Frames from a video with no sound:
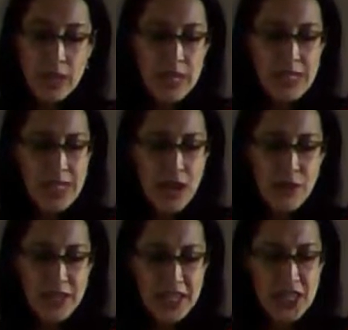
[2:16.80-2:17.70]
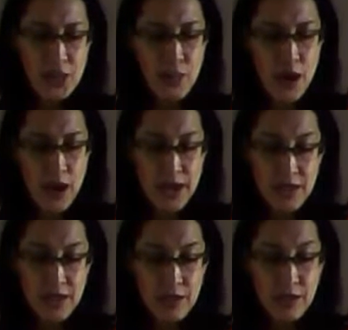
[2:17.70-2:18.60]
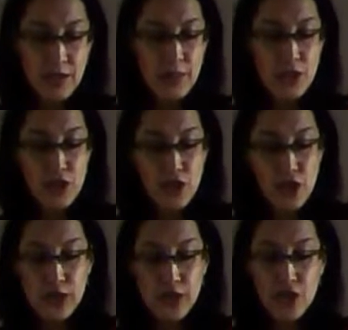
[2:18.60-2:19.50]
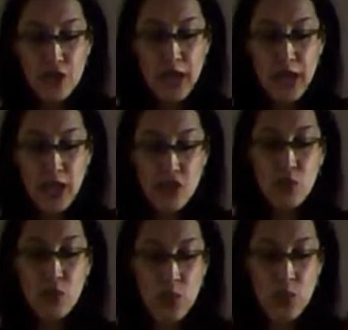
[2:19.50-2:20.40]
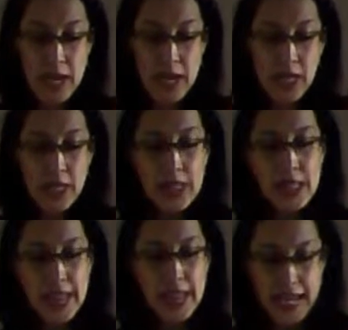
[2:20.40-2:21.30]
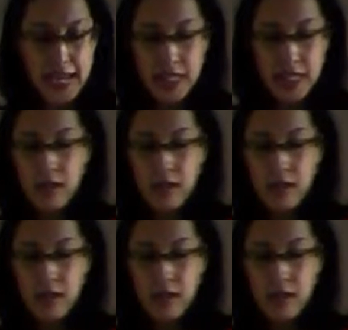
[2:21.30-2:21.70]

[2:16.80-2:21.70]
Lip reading: Sarah D. Sparks from the journal Education Week states